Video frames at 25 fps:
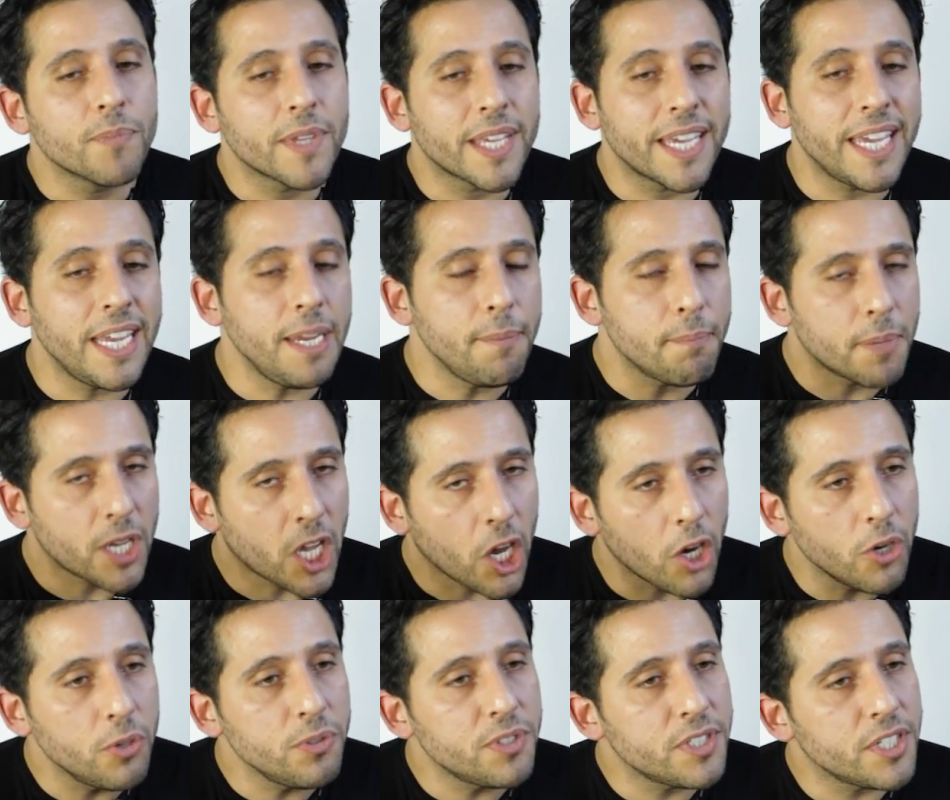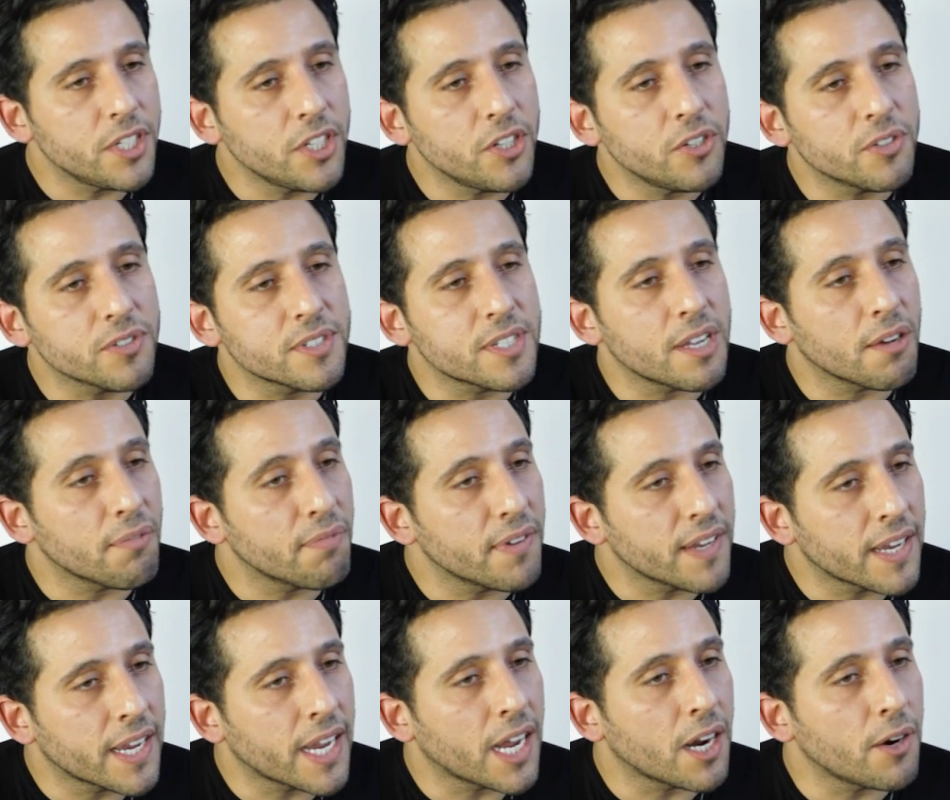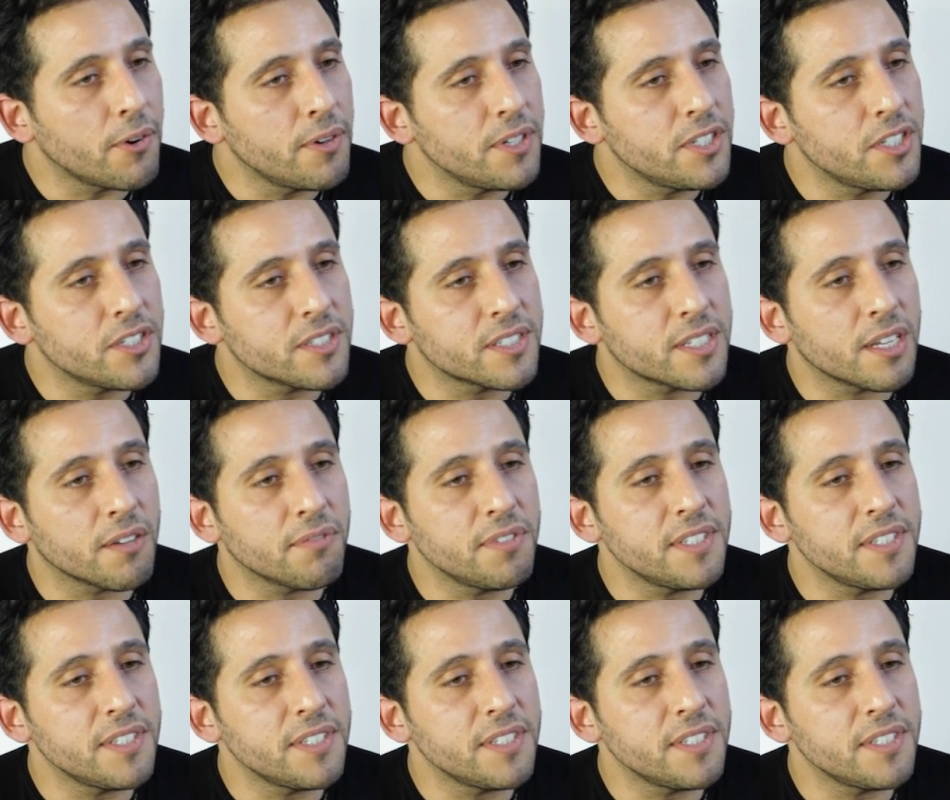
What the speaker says: Keep coaching yourself, encourage yourself.